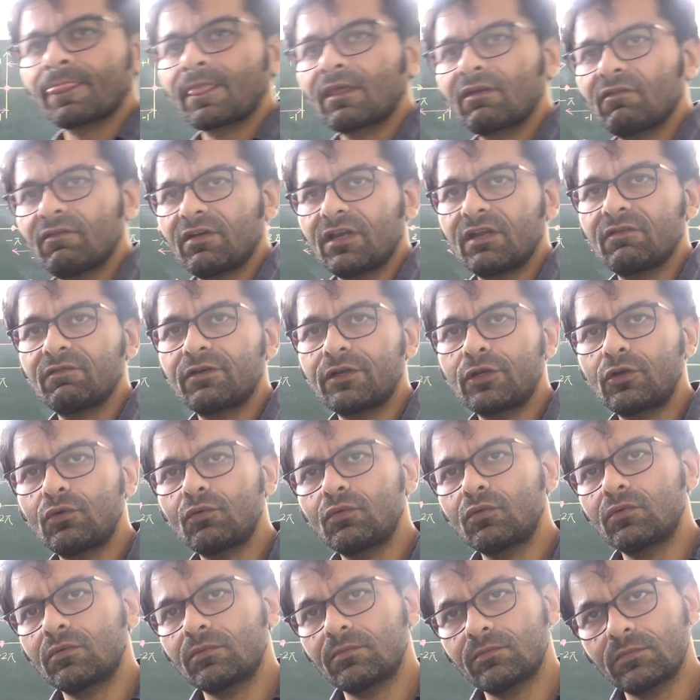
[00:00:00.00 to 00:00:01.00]
Whenever
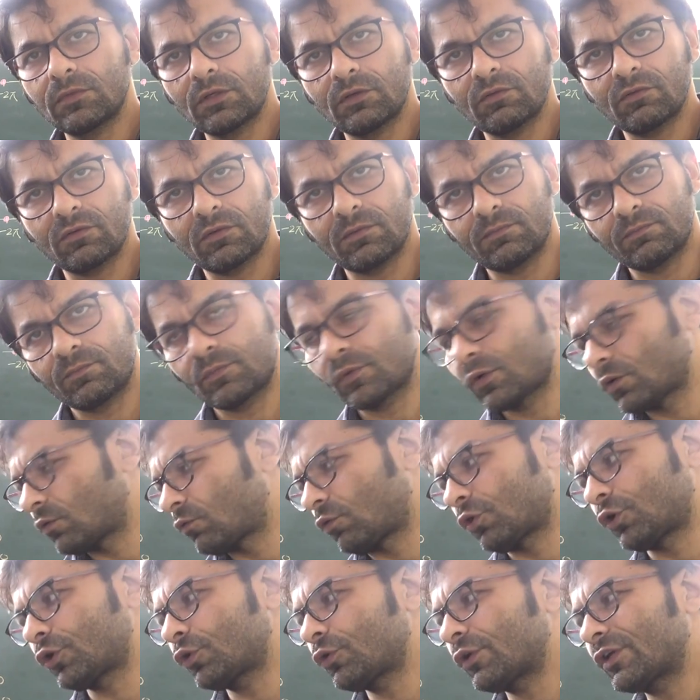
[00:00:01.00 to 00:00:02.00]
you
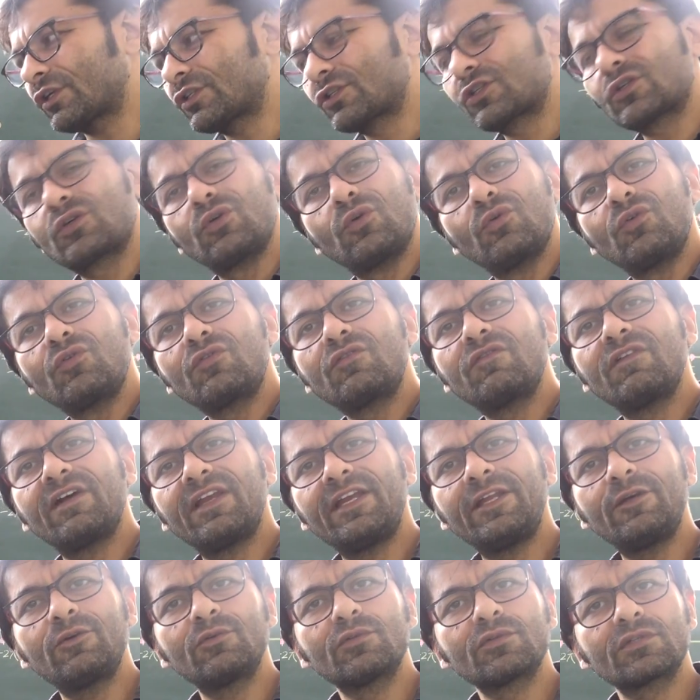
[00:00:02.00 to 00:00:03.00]
want to exclude
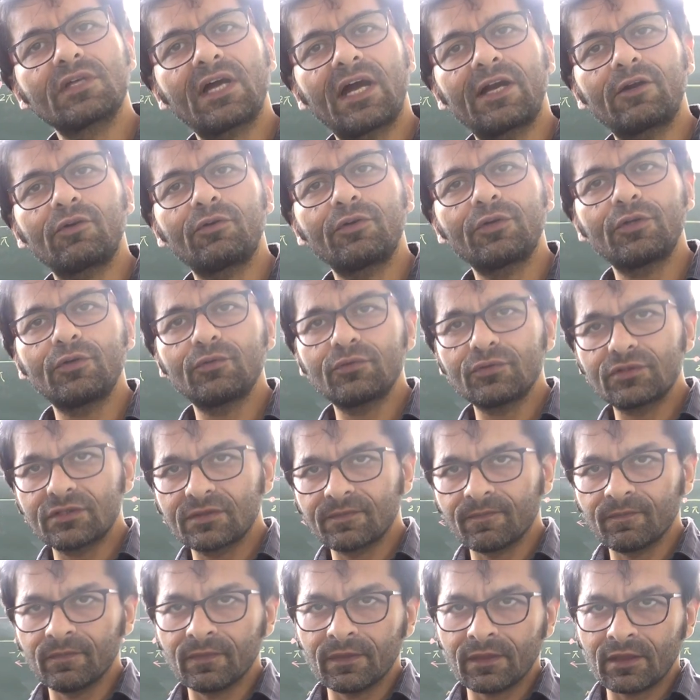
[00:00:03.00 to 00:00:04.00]
values, I don't
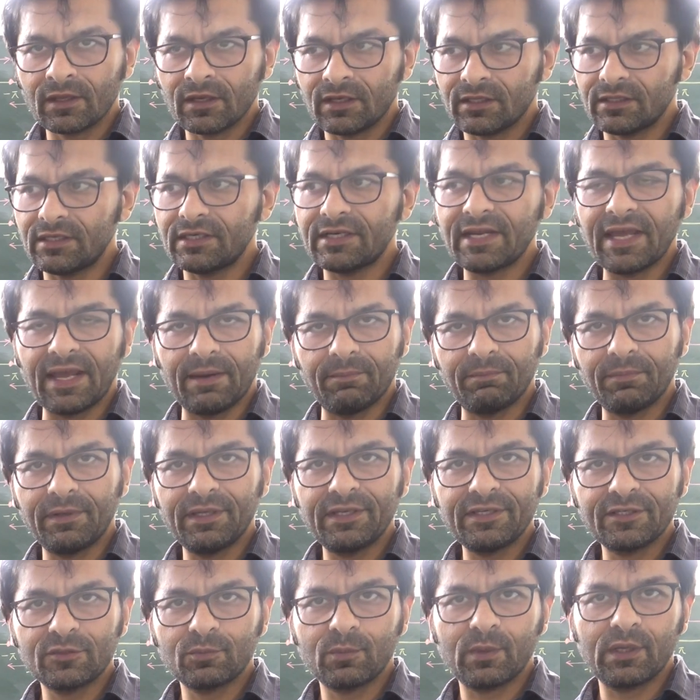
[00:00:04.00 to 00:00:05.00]
use that
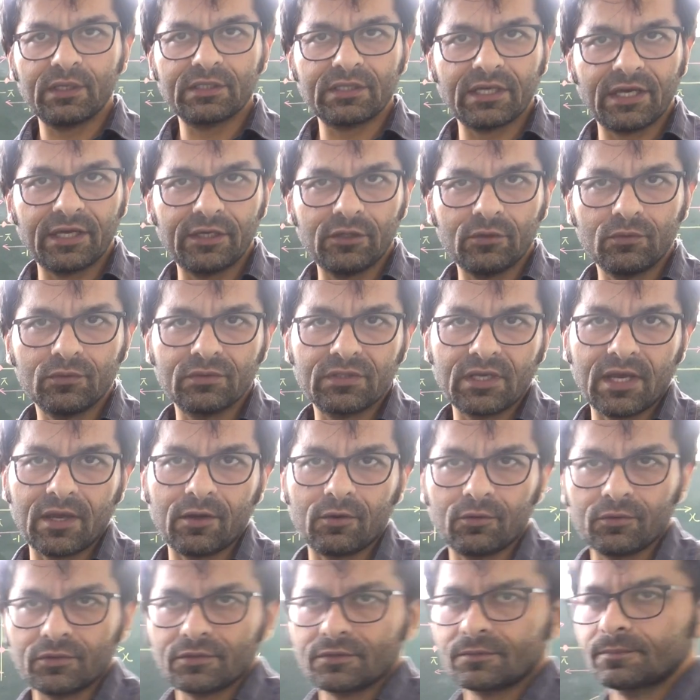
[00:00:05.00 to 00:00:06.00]
empty space, I use
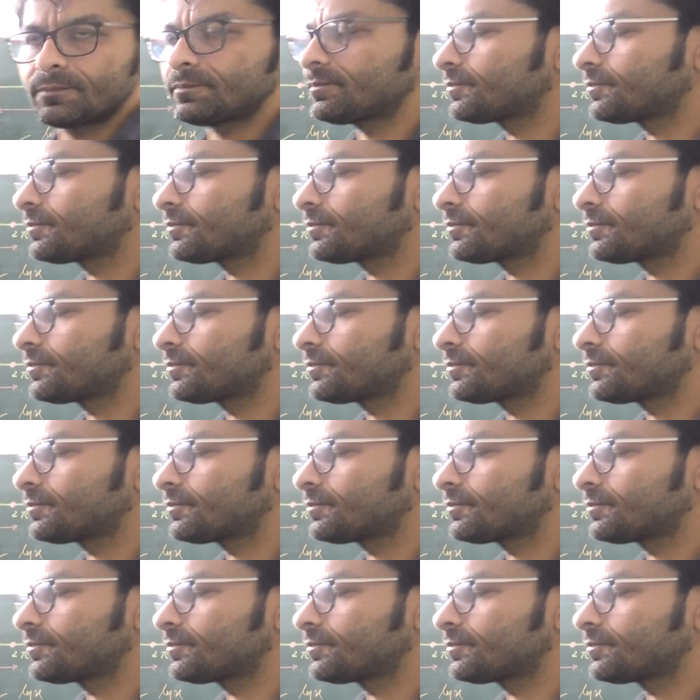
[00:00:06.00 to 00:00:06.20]
arrows.